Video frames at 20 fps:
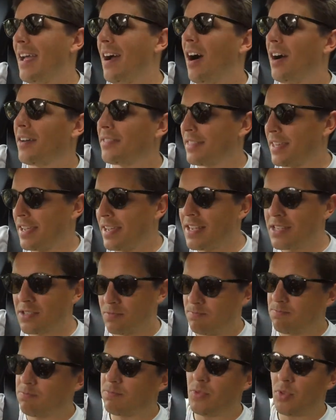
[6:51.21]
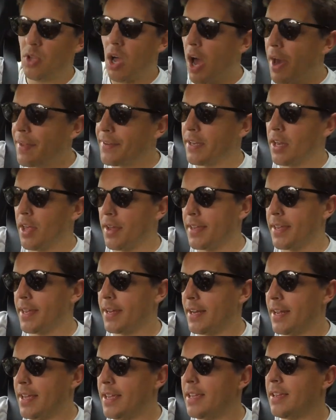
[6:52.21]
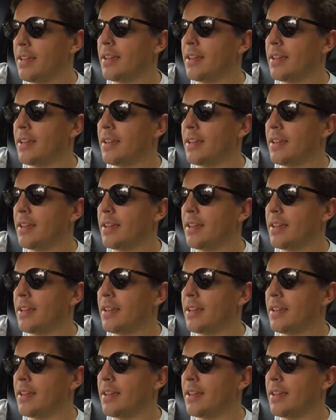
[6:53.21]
I think it's unlikely